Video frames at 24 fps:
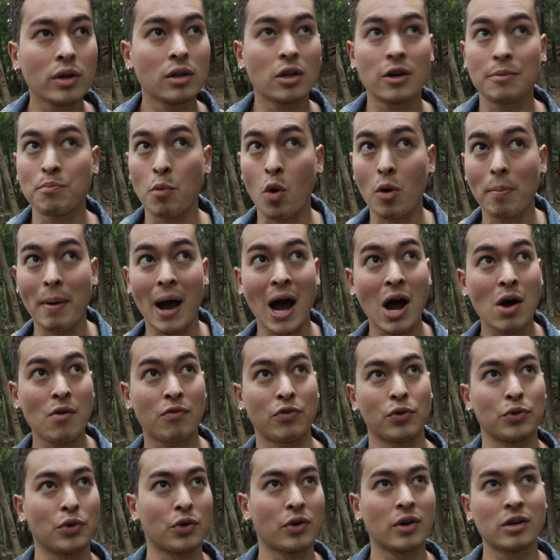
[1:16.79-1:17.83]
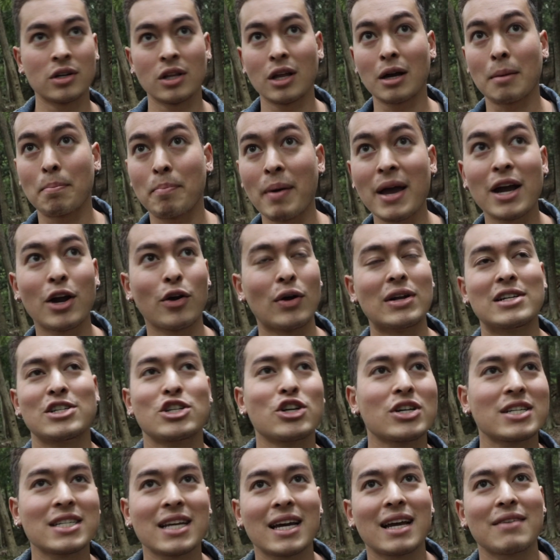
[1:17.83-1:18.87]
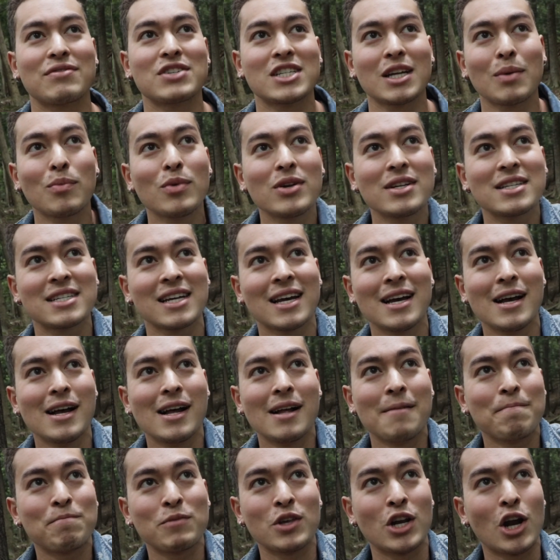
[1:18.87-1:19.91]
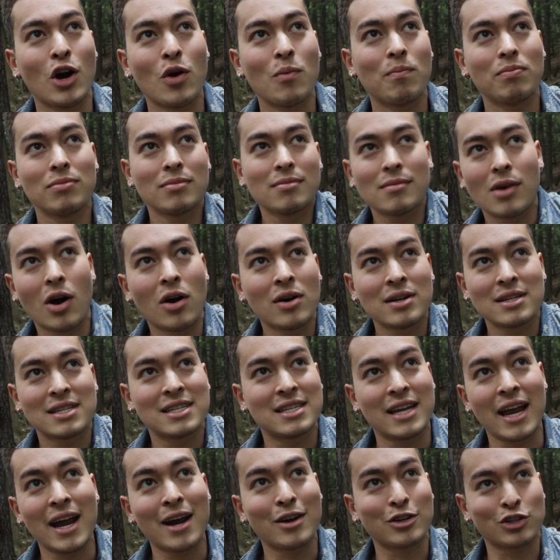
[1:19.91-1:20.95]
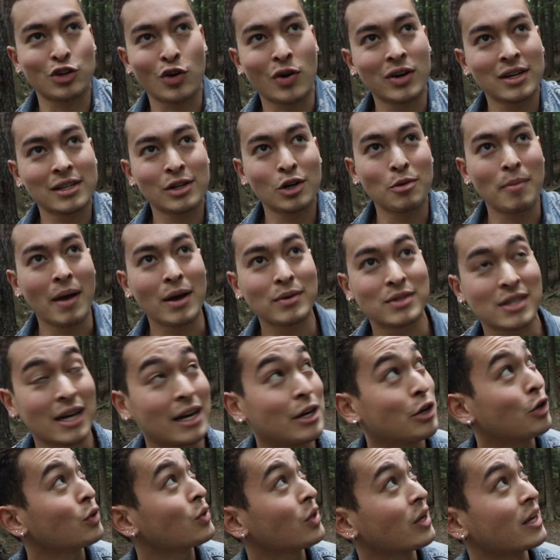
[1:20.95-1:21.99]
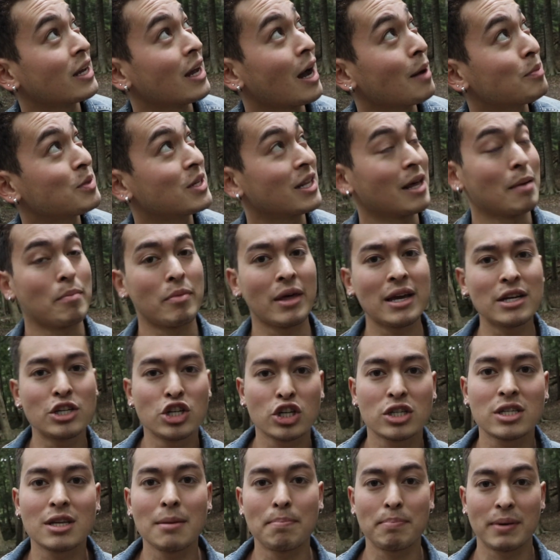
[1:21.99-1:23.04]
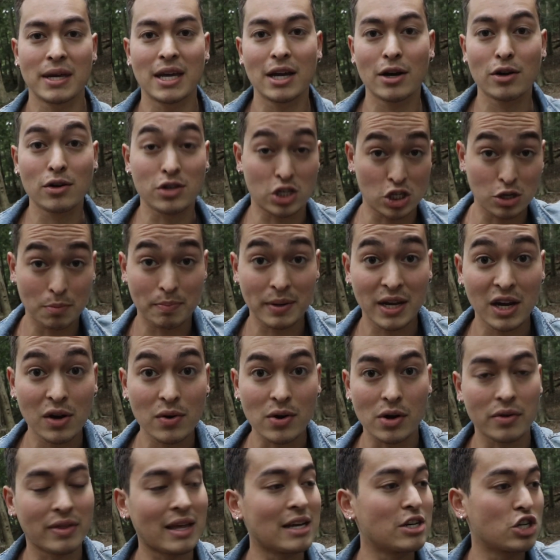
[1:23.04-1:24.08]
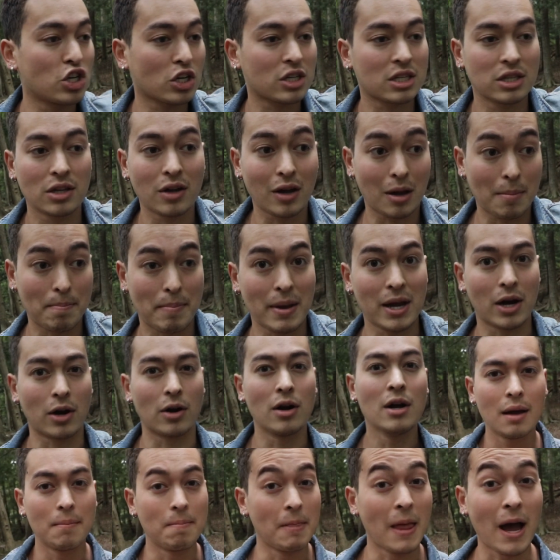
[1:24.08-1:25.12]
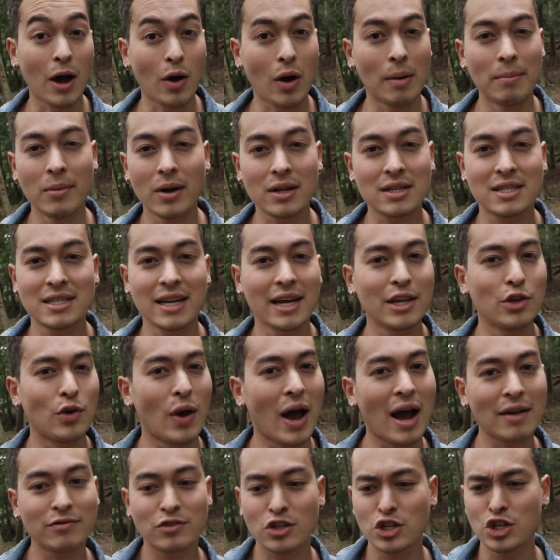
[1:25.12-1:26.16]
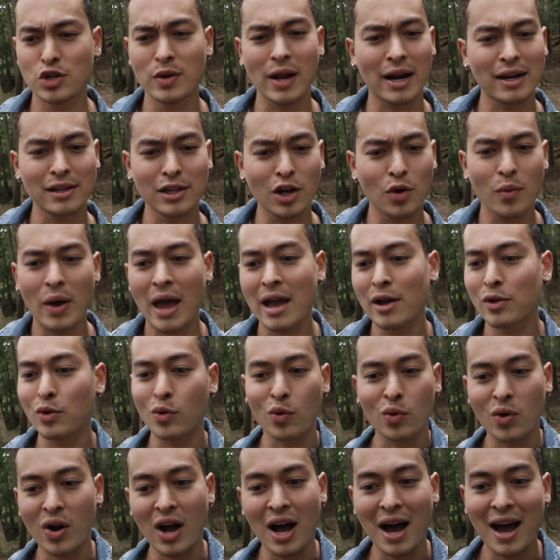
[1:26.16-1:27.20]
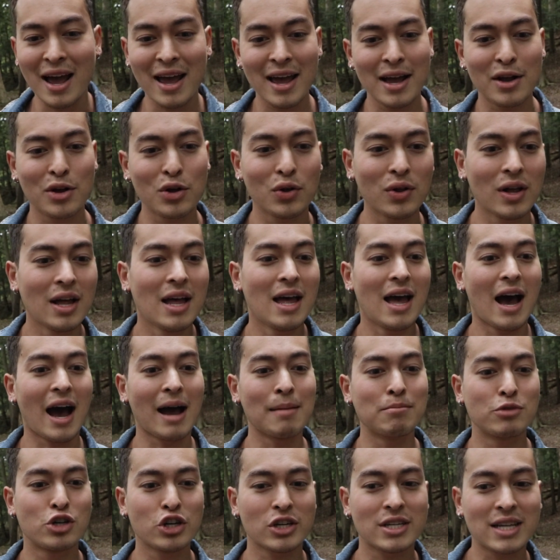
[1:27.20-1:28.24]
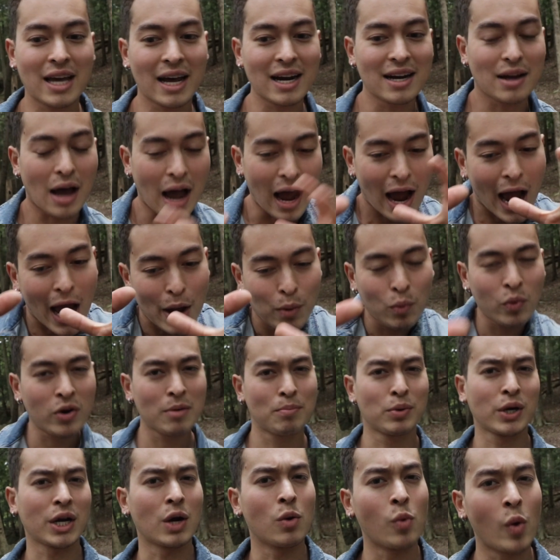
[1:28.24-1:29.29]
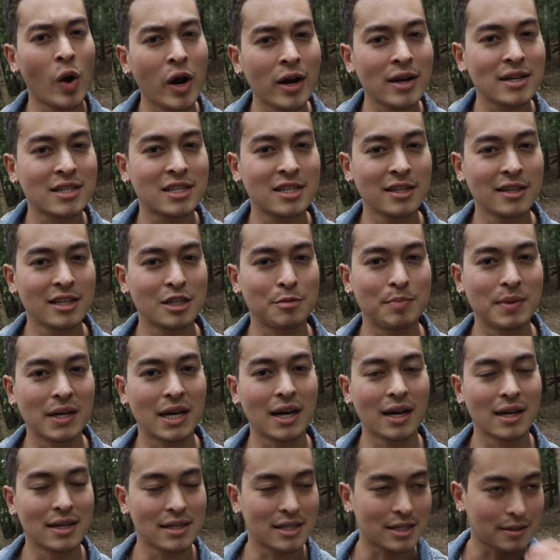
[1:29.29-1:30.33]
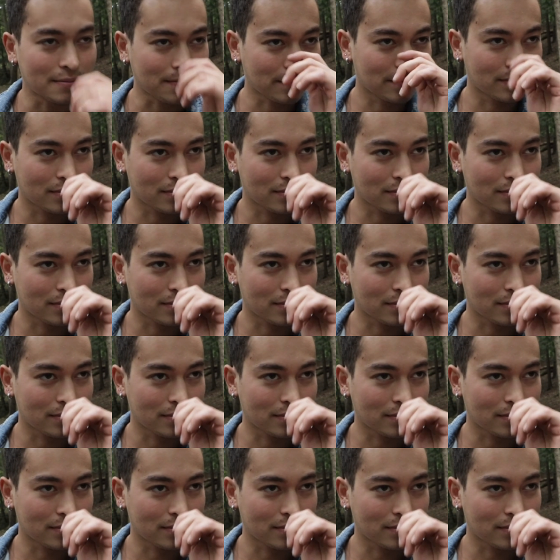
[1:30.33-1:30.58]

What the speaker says: to look more powerful, they're going to look bigger. It's just like if someone's, you know, on stairs or on a little mountain and you're looking up to them, they just appear superior, they just look bigger. Now, I'm not saying you have to shoot at a low angle or a high angle, I'm just kind of, I want to bring awareness to this because